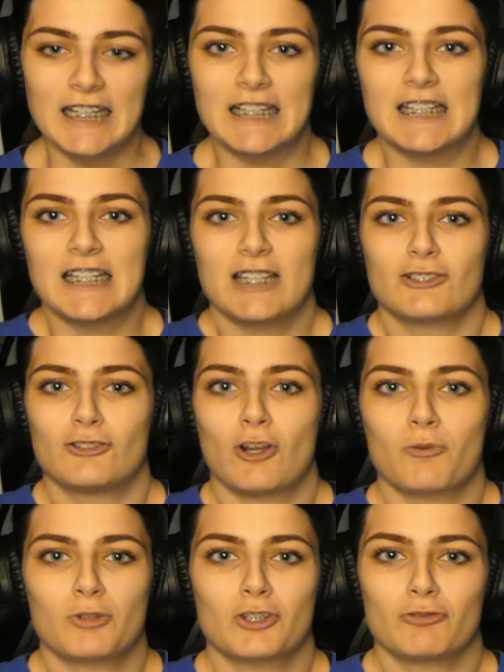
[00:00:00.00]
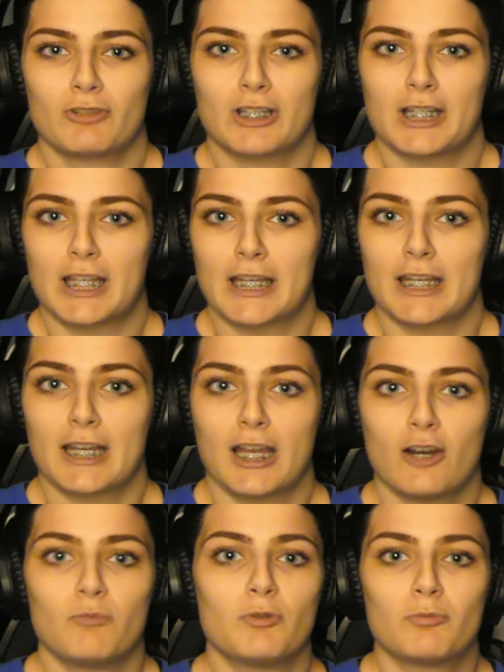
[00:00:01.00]
he has no one to really, like,
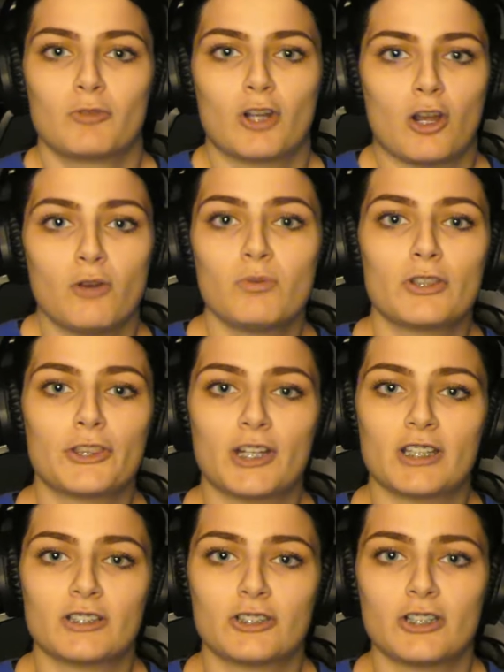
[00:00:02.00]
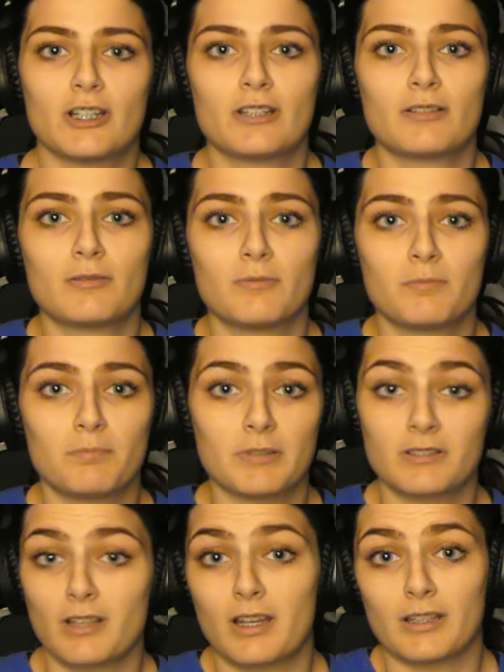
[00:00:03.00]
help him go with that shit
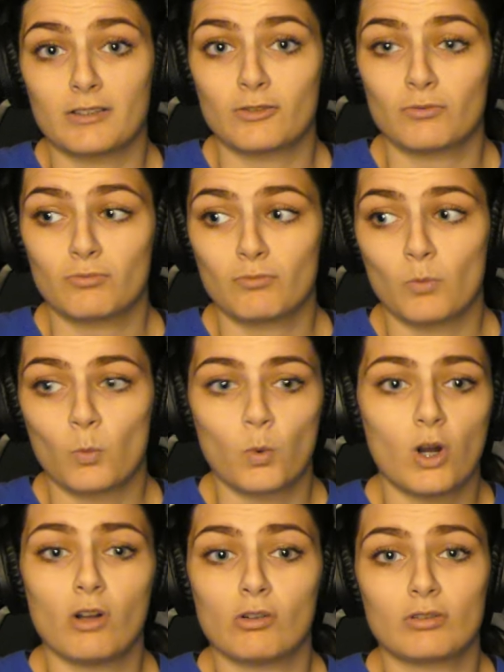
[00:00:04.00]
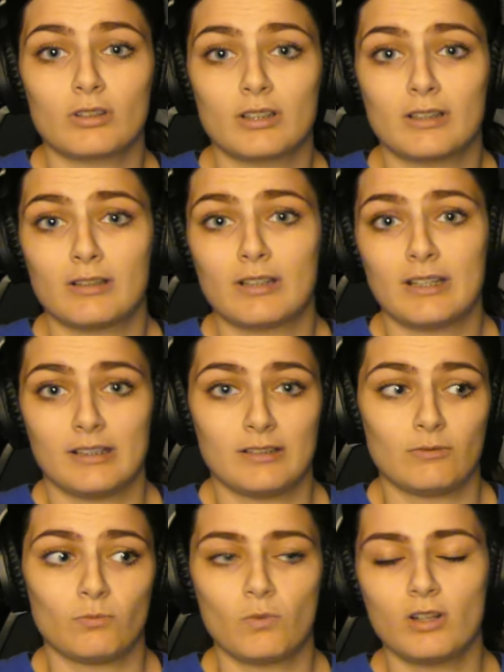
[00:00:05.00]
besides Walt,
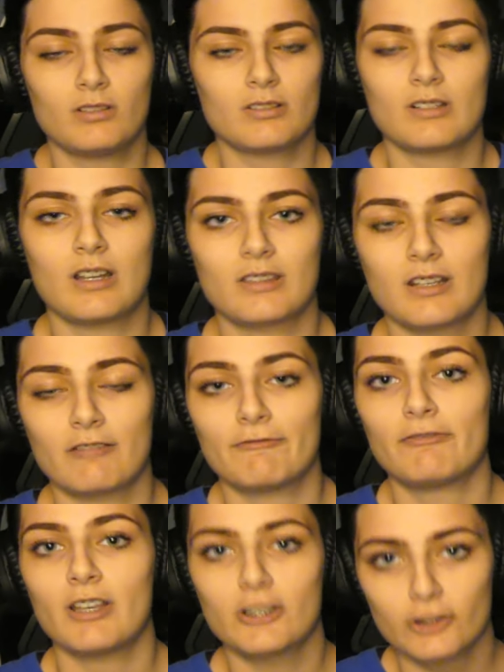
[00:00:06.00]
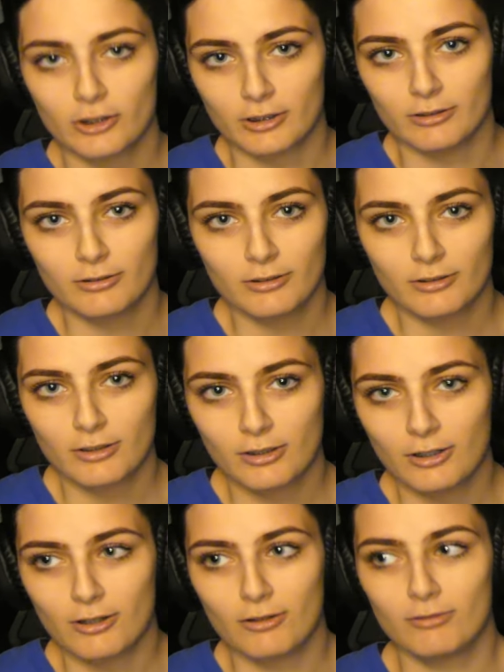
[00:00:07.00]
and Walt is not that affectionate, you
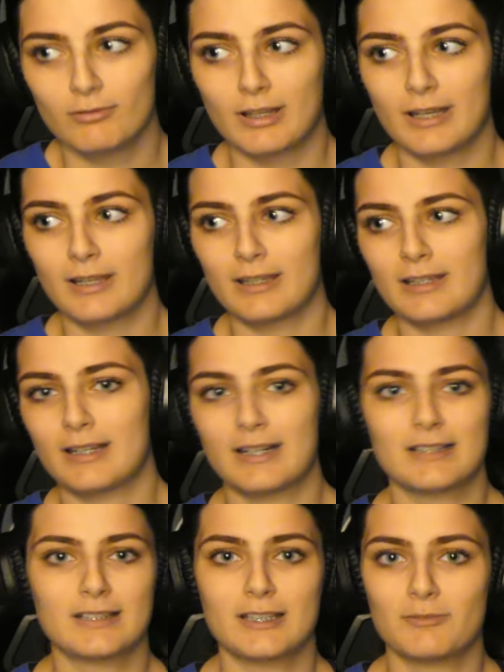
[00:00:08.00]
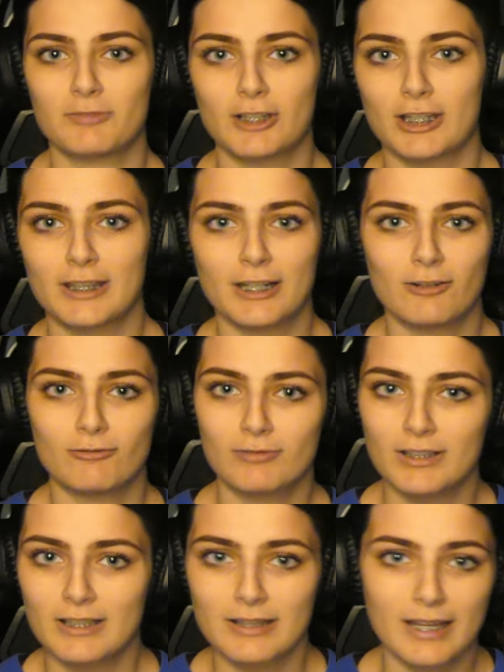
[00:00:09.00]
know, like, it kind of seems like they don't
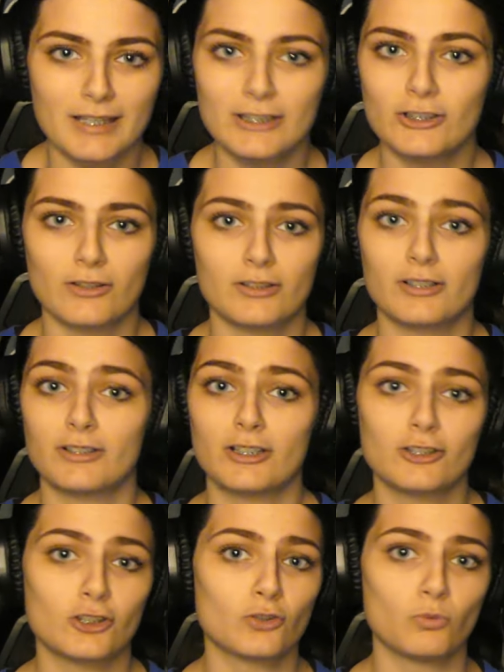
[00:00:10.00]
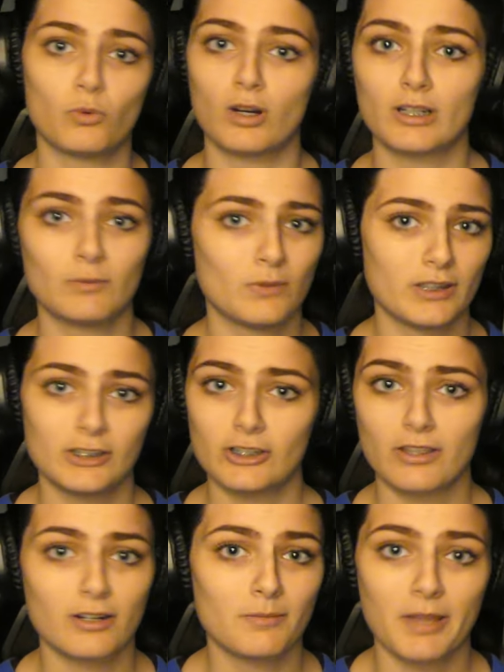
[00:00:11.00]
really like each other, they're just working with each
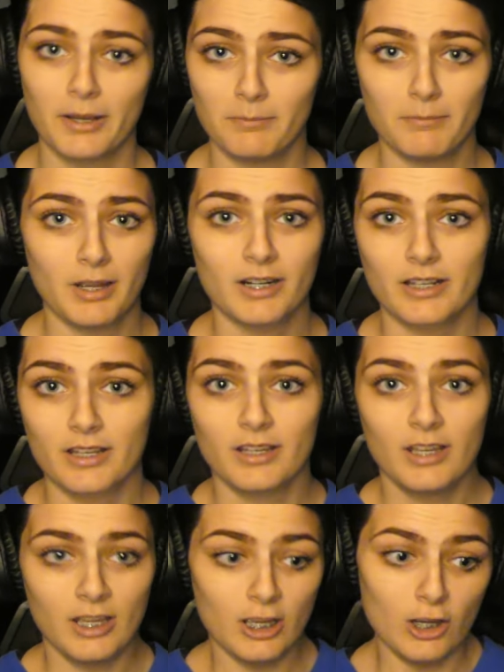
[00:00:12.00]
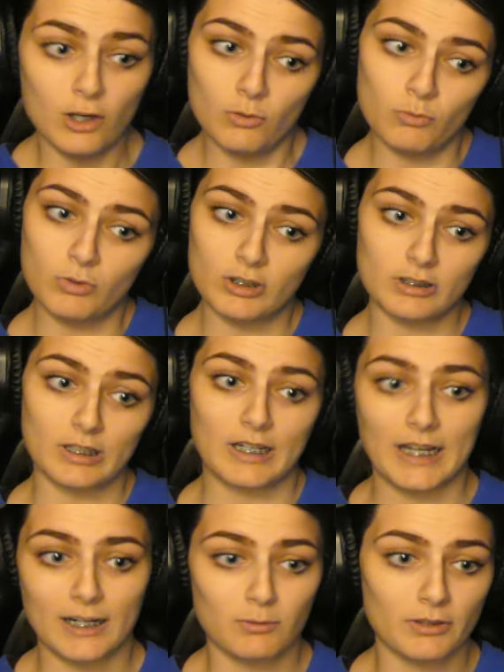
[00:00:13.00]
other to make money, which is, like,
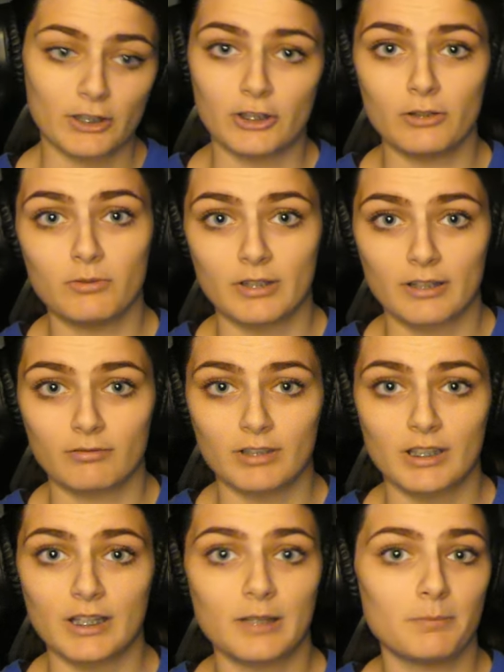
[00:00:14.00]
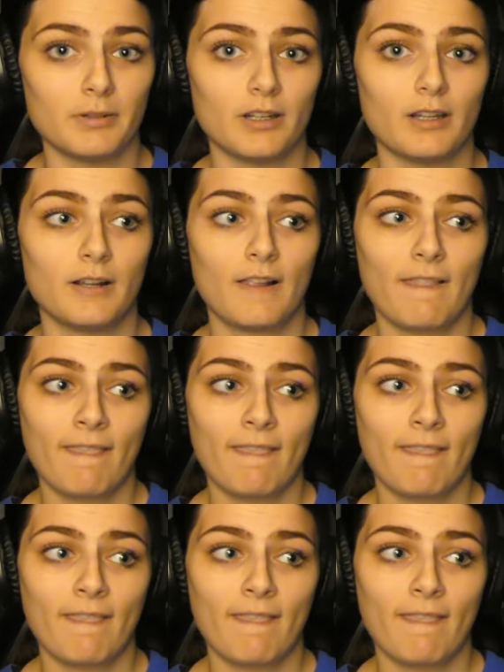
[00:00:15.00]
kind of what they're doing, really, but